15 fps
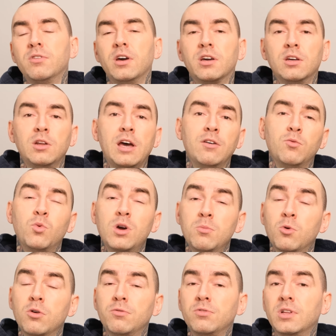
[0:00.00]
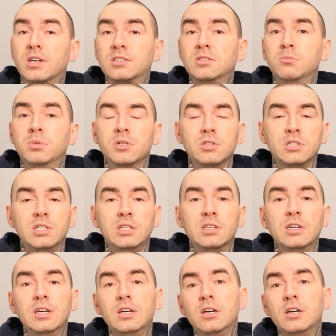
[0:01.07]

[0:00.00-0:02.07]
I can have way more flexibility.